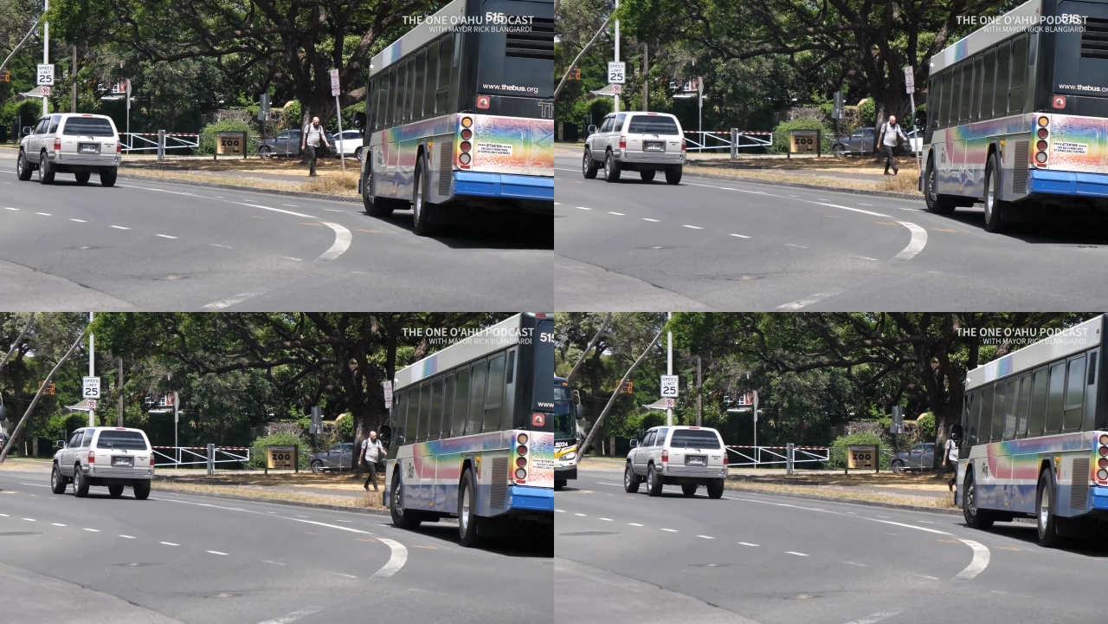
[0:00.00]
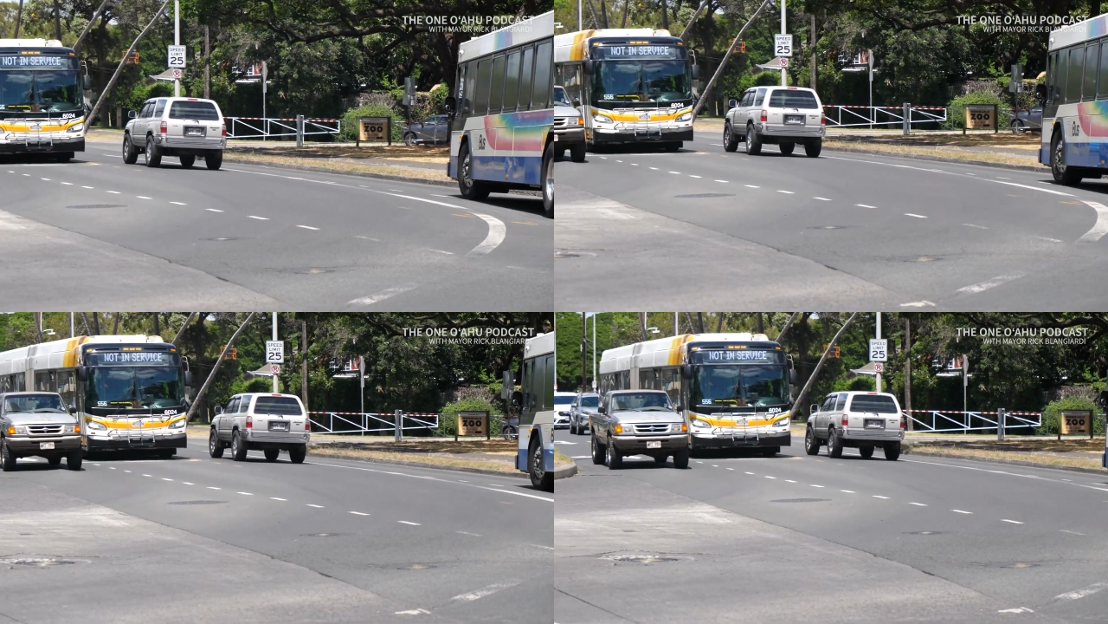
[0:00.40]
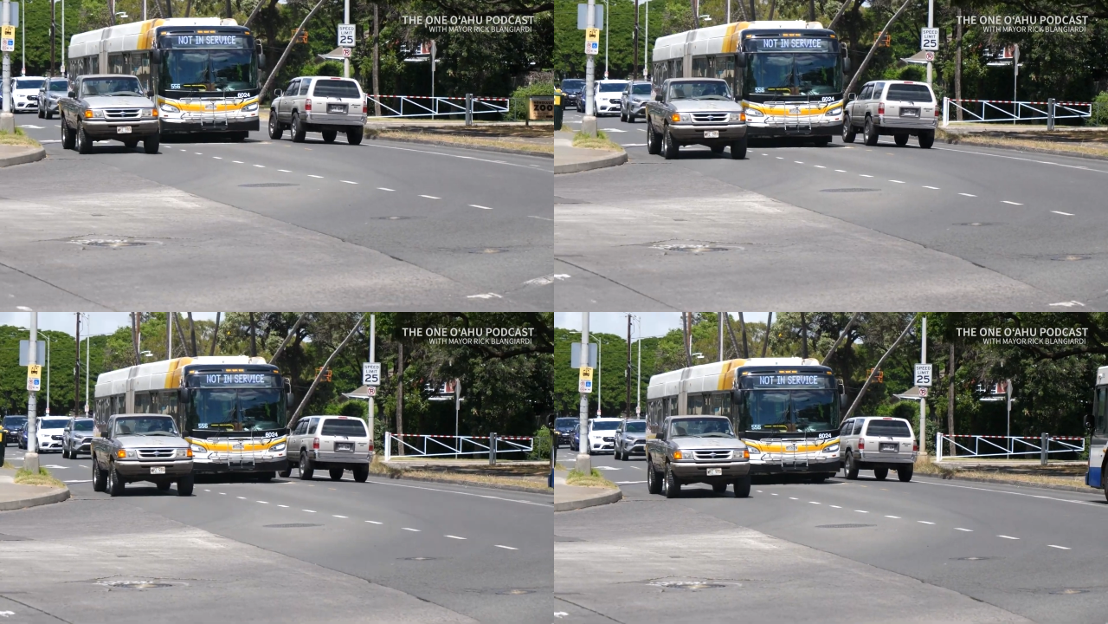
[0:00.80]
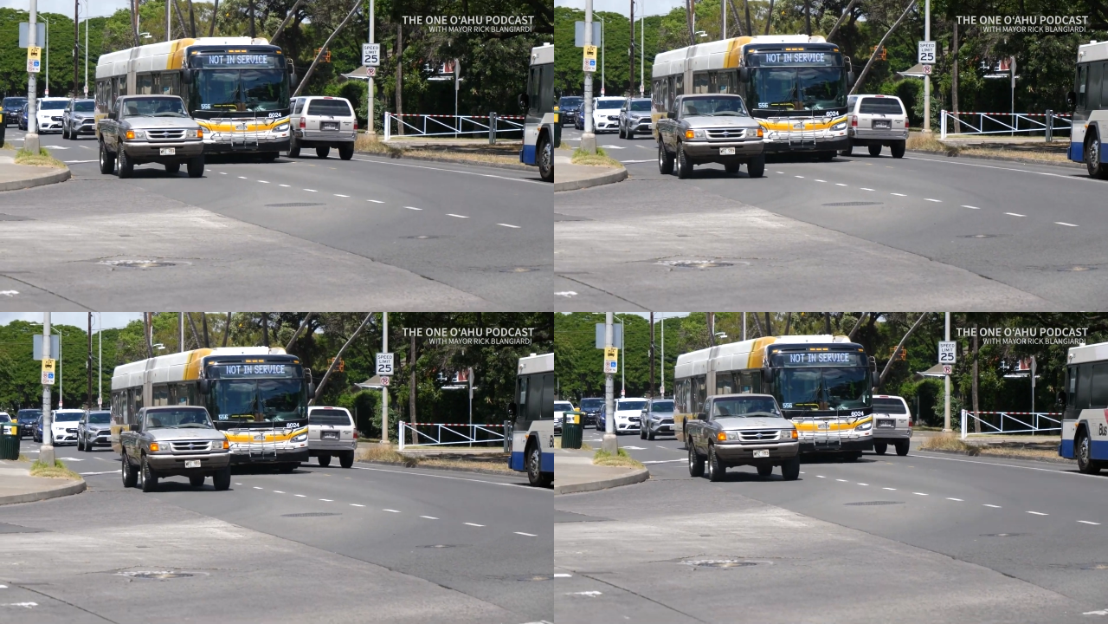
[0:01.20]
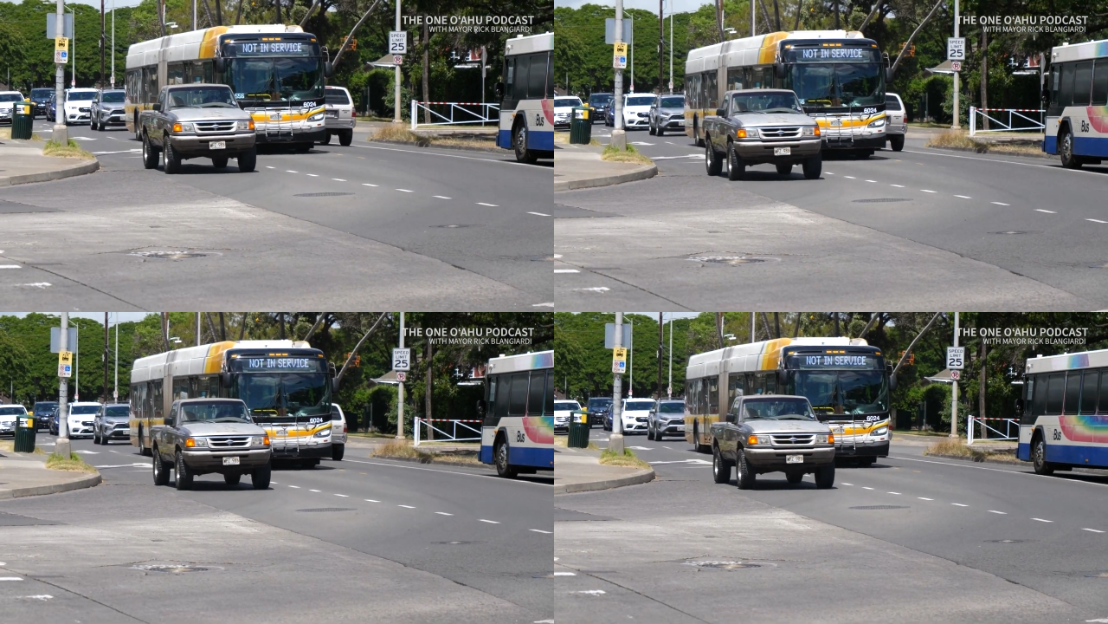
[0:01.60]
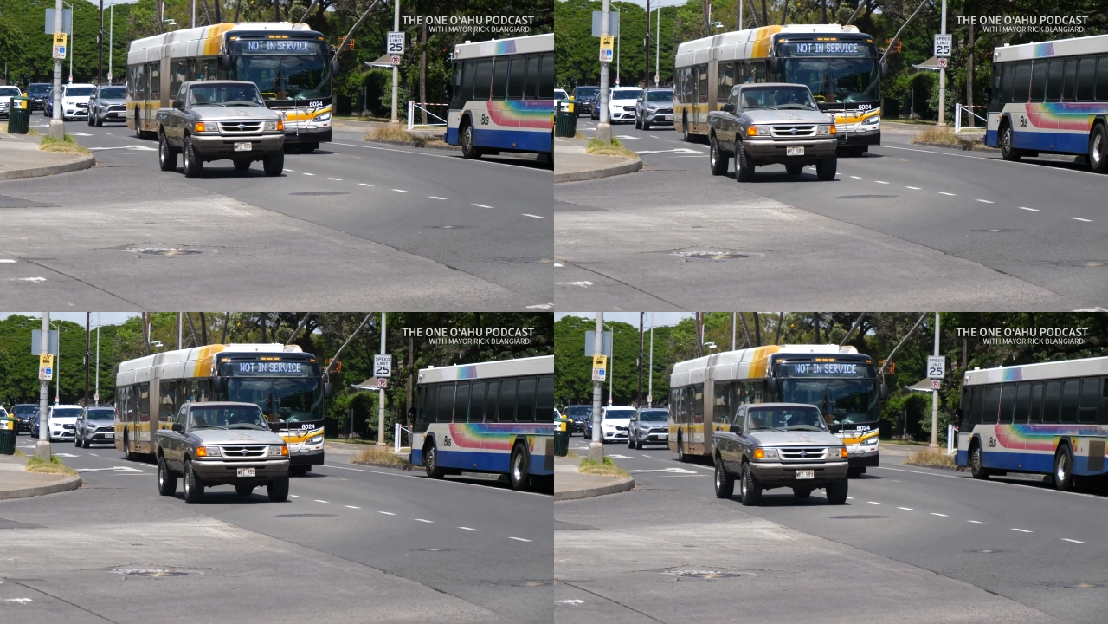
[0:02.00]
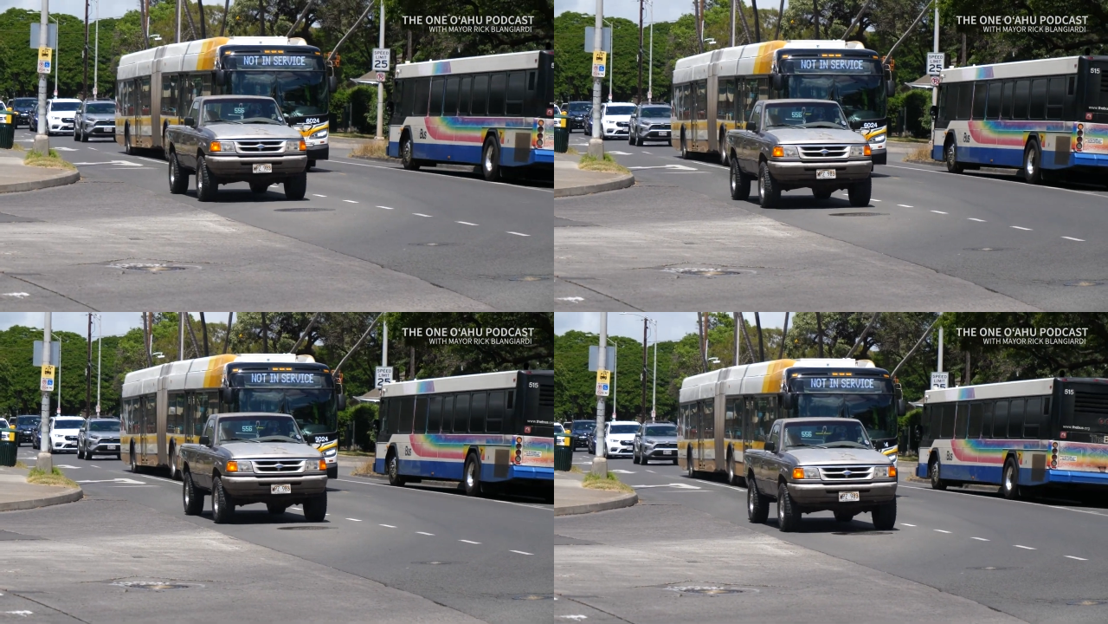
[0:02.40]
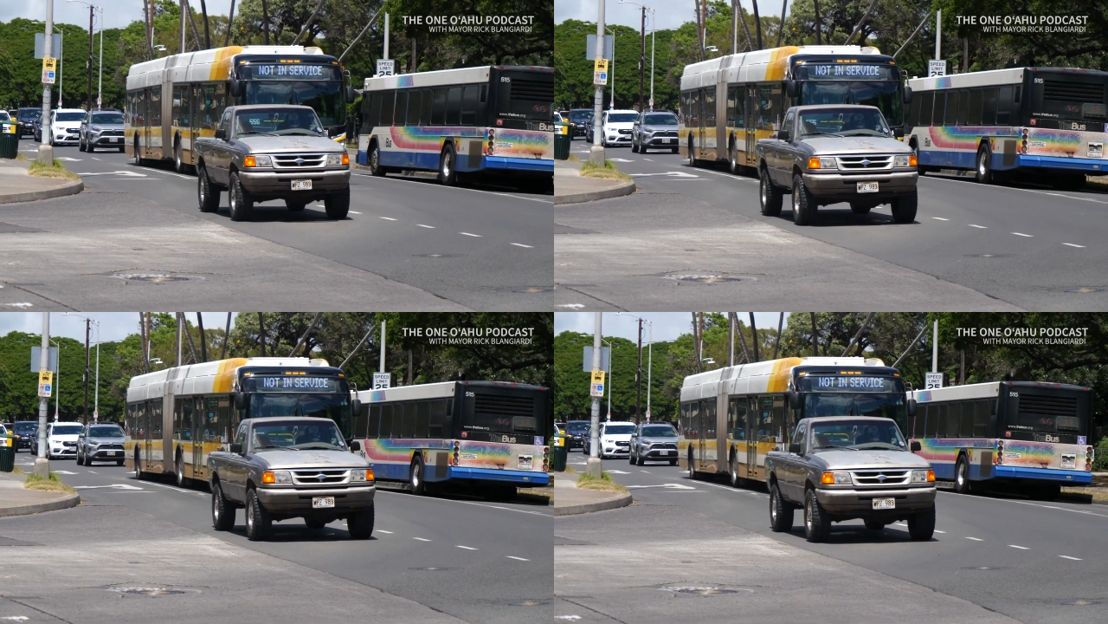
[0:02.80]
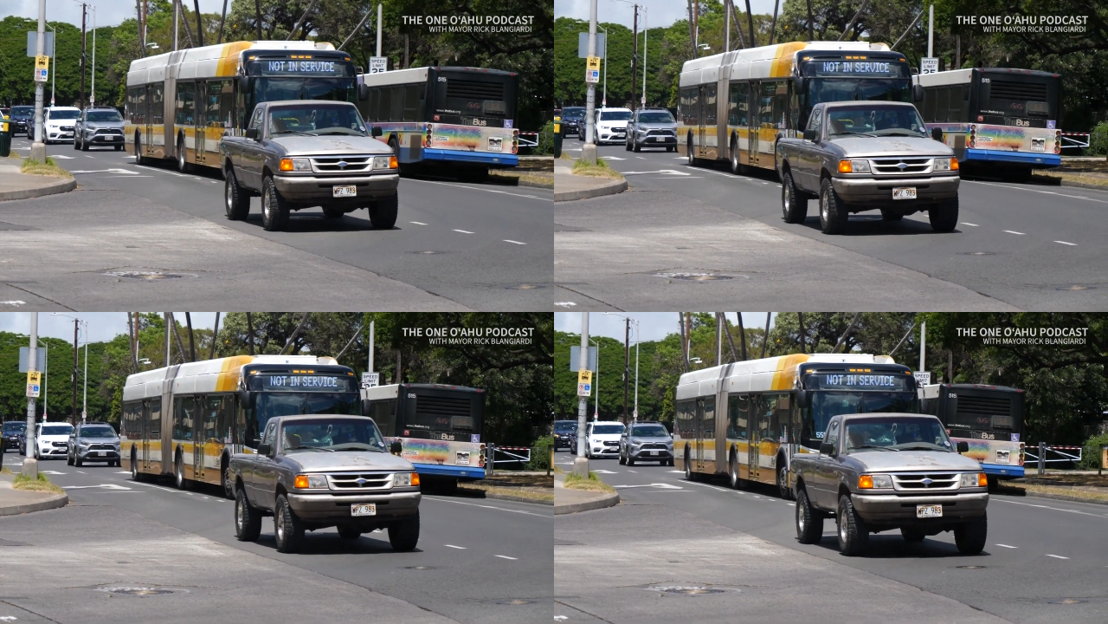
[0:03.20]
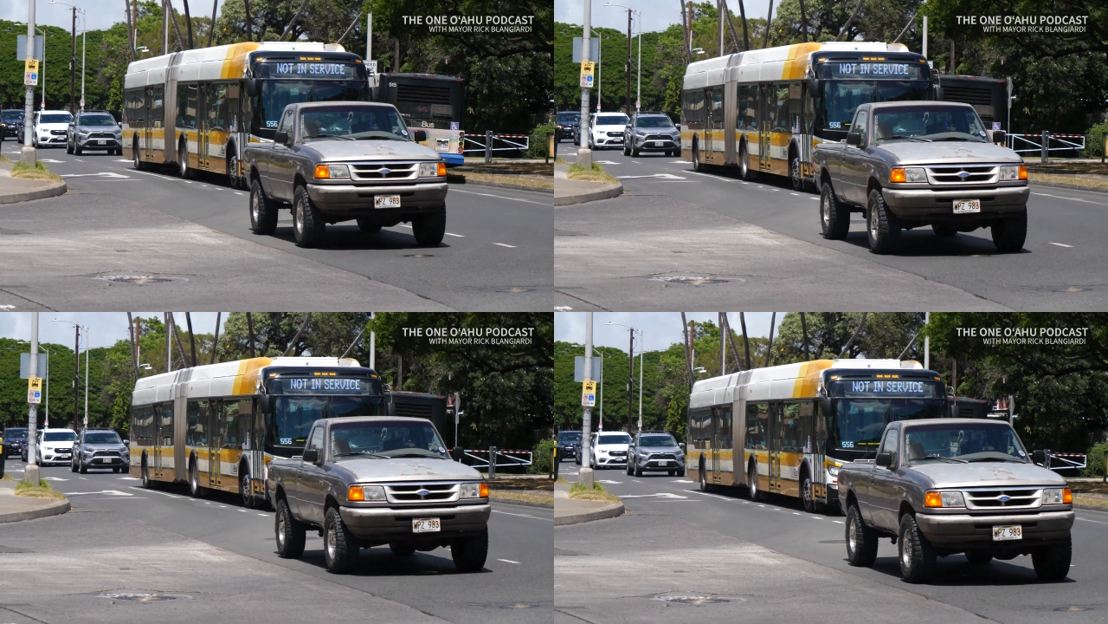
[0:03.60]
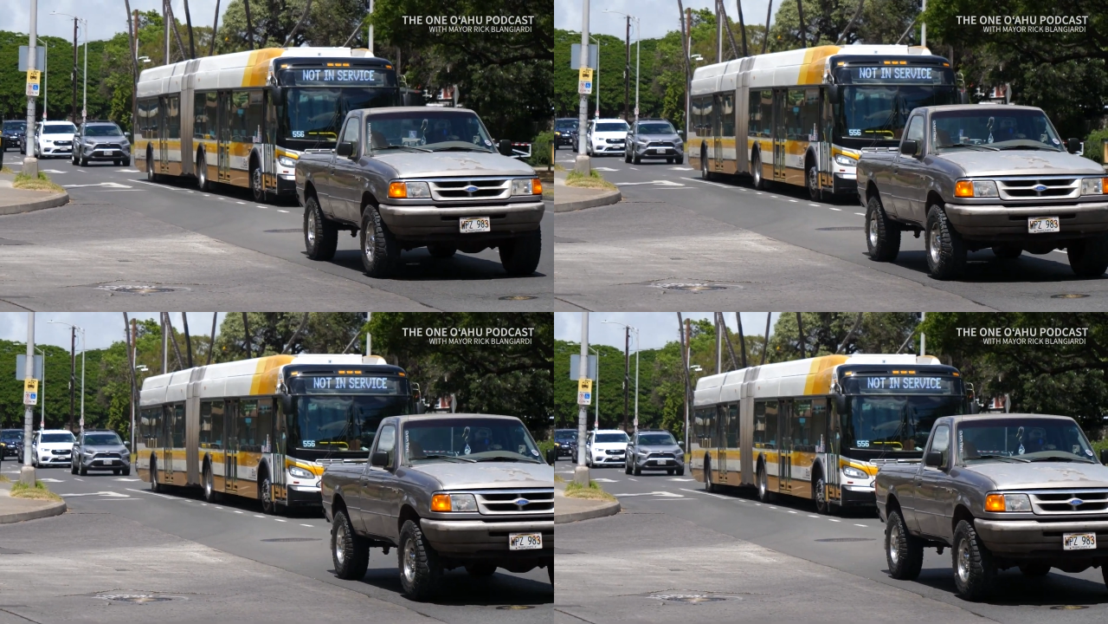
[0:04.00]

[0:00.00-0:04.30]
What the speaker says: Nobody's mouth can be seen.